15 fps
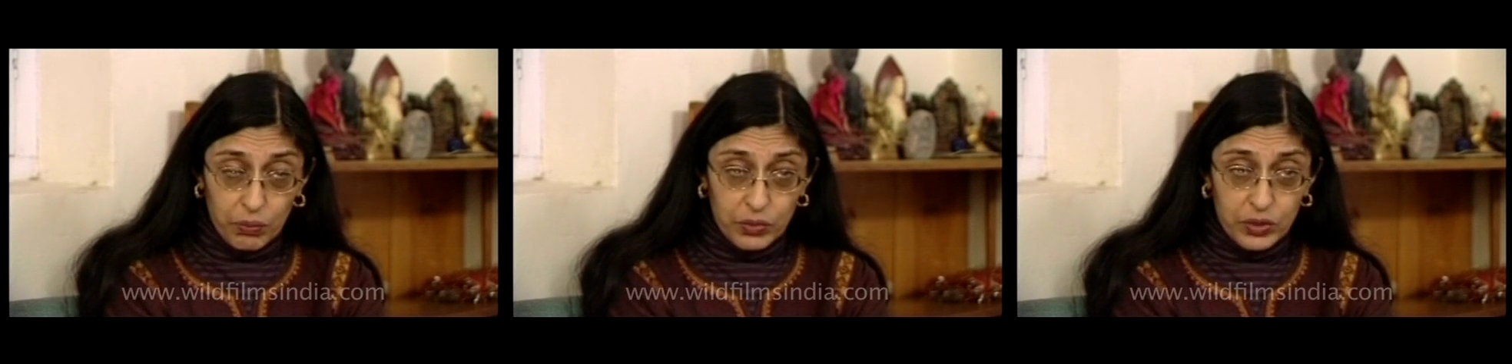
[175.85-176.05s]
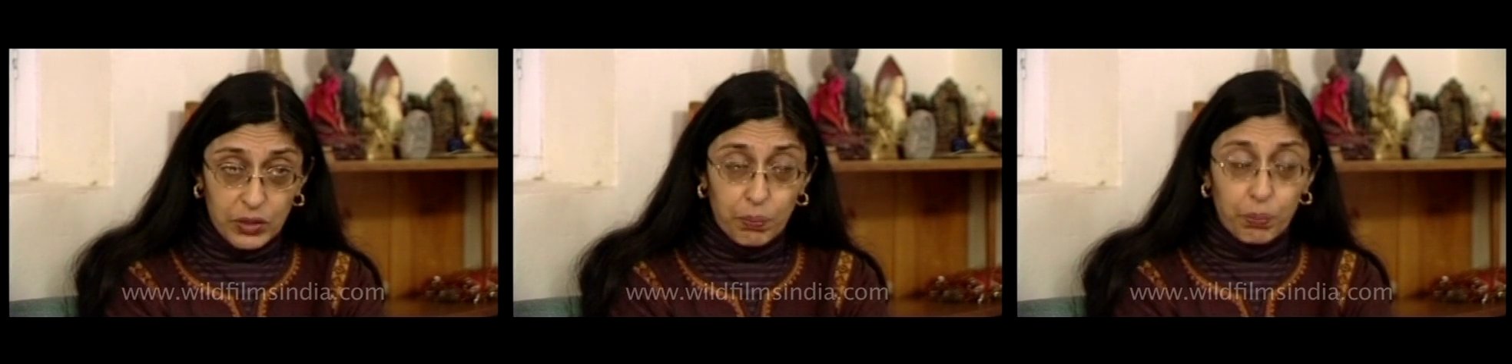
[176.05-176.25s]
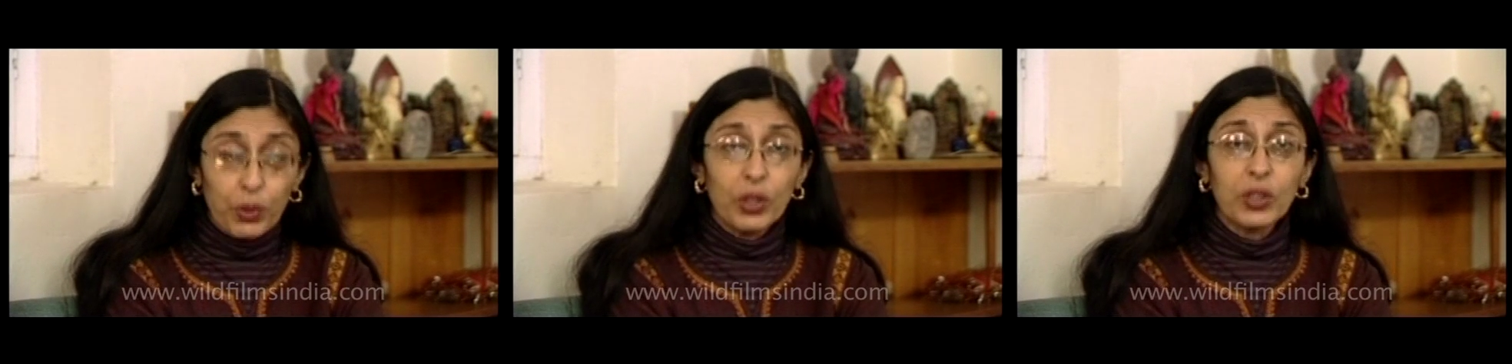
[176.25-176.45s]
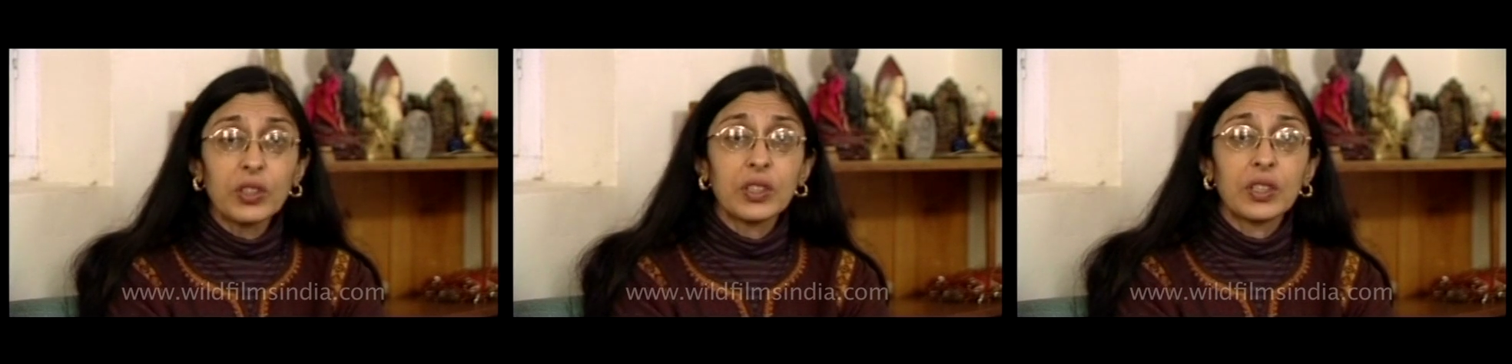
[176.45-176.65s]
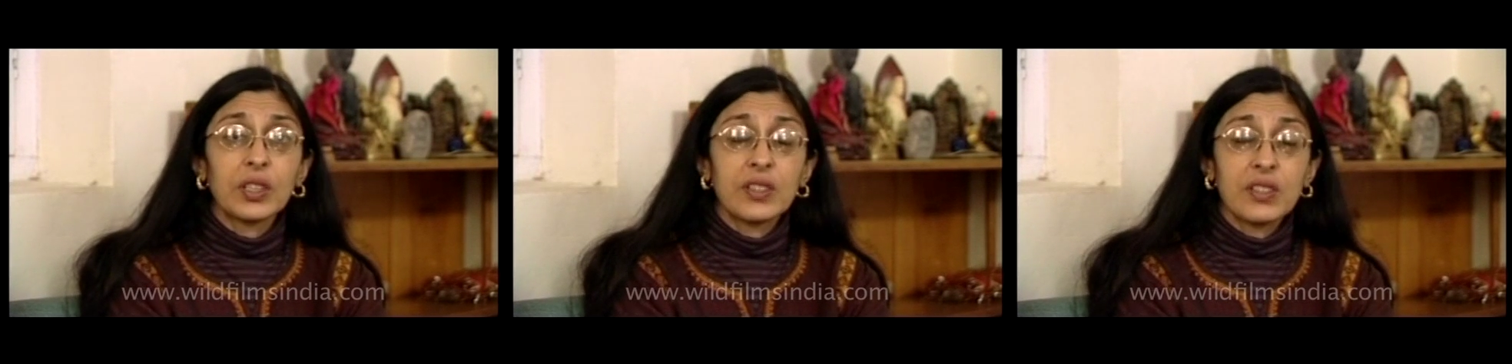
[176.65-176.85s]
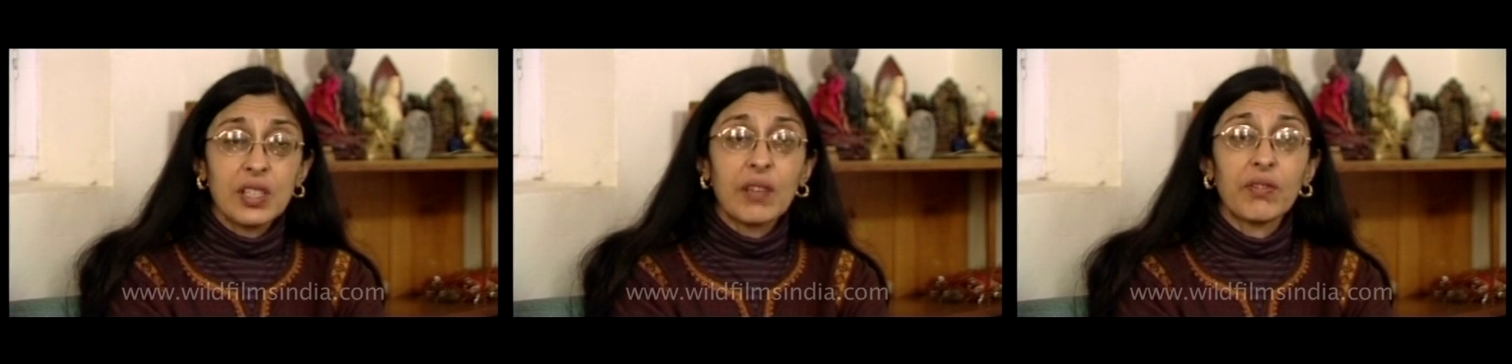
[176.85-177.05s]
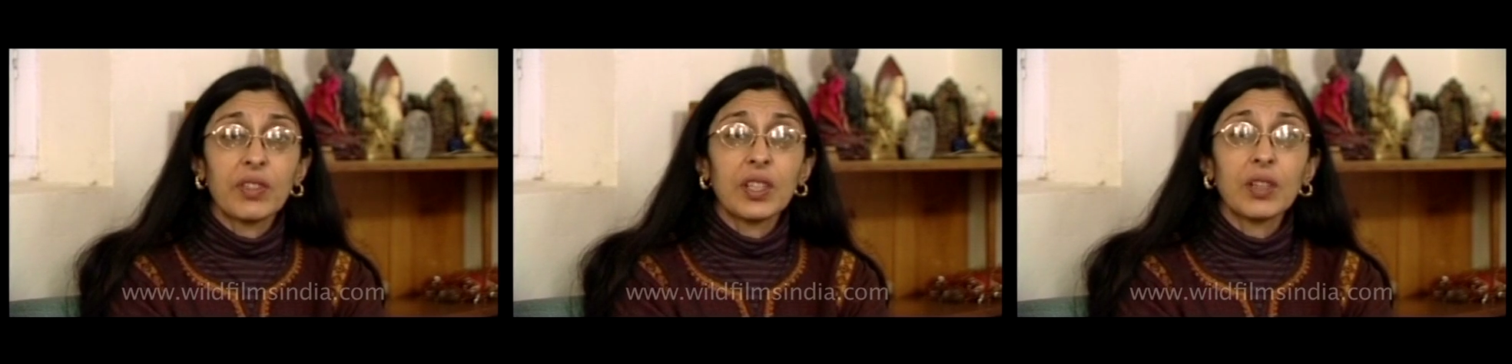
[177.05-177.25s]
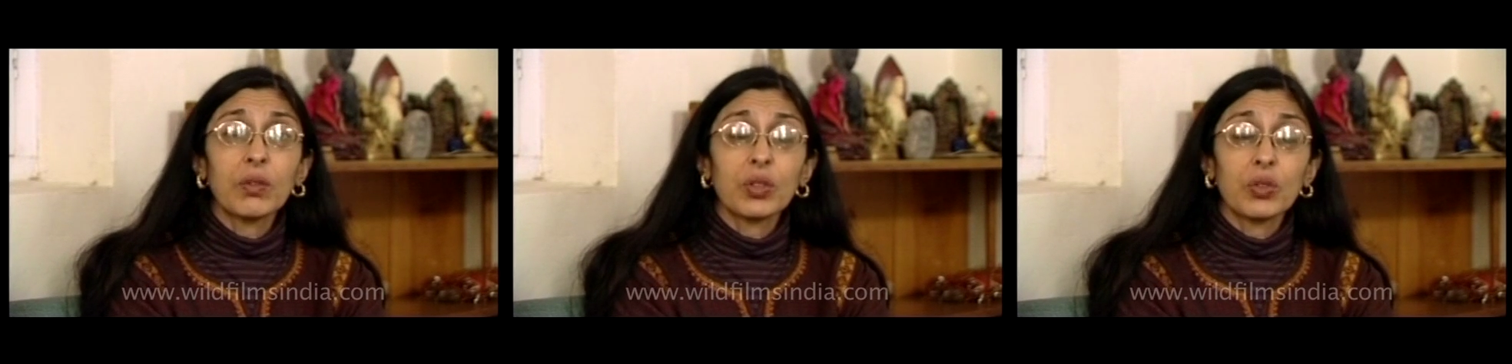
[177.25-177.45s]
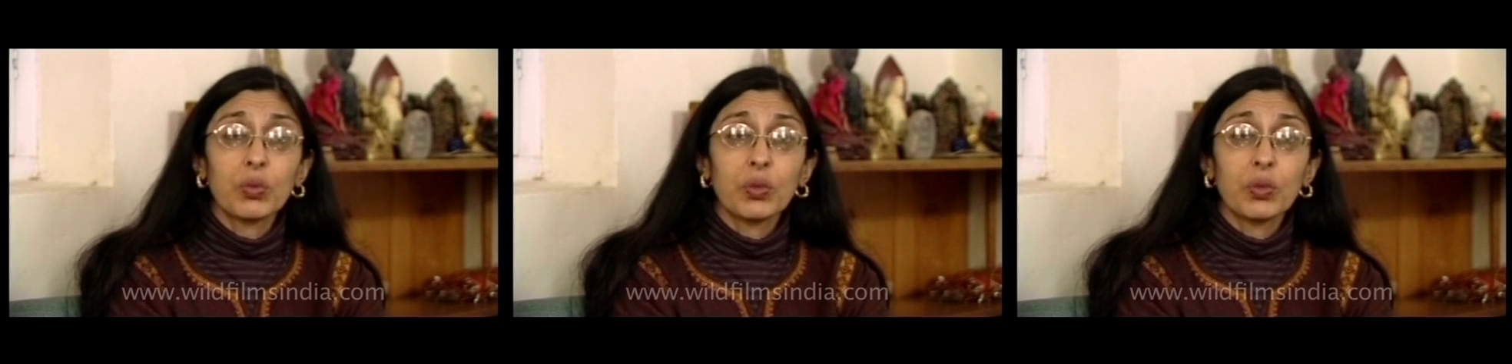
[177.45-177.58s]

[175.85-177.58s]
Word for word: support something which